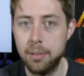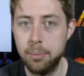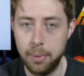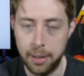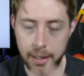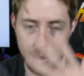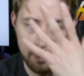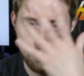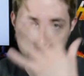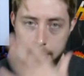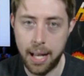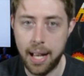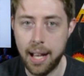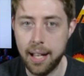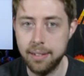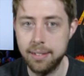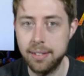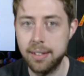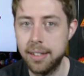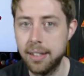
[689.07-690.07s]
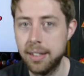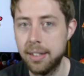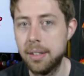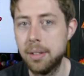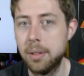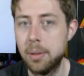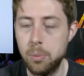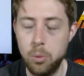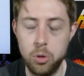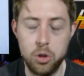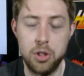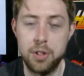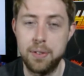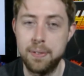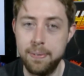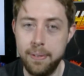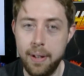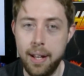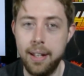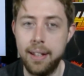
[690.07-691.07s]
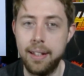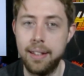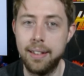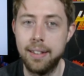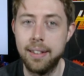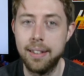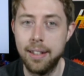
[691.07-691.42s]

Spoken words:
with his mask, which is fine.